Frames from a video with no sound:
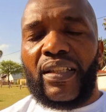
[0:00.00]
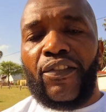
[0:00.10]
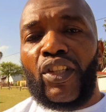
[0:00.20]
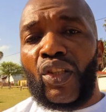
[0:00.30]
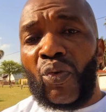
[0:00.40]
if
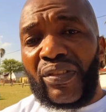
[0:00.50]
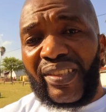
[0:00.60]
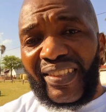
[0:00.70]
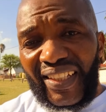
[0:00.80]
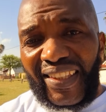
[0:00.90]
they don't
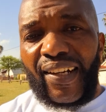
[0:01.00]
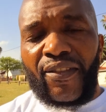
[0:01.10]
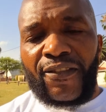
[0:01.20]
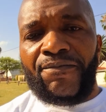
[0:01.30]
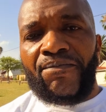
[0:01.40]
sit
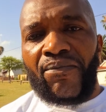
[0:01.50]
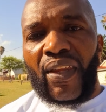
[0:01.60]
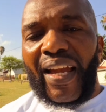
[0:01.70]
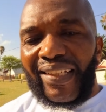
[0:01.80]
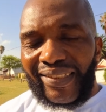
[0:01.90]
down
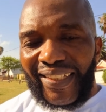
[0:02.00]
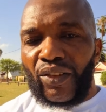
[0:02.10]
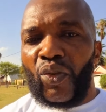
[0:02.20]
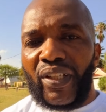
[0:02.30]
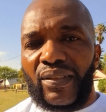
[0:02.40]
and
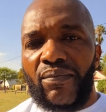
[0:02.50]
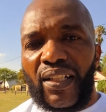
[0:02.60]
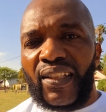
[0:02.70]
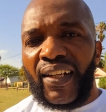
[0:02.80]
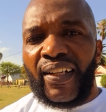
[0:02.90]
settle this matter,